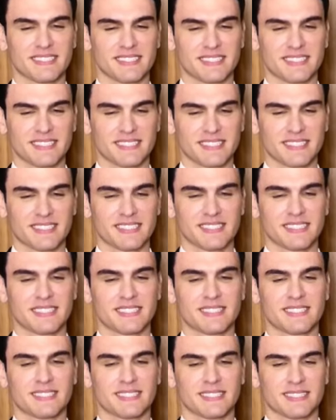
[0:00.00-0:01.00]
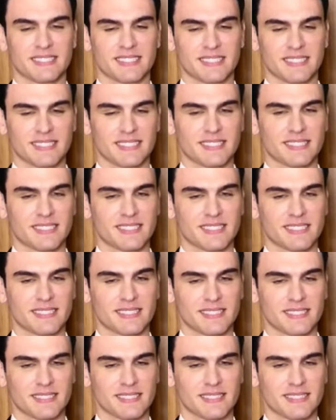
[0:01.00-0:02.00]

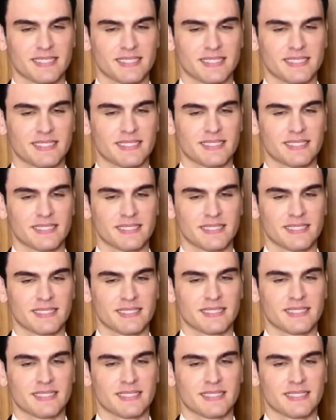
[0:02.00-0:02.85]
The person shown says nothing.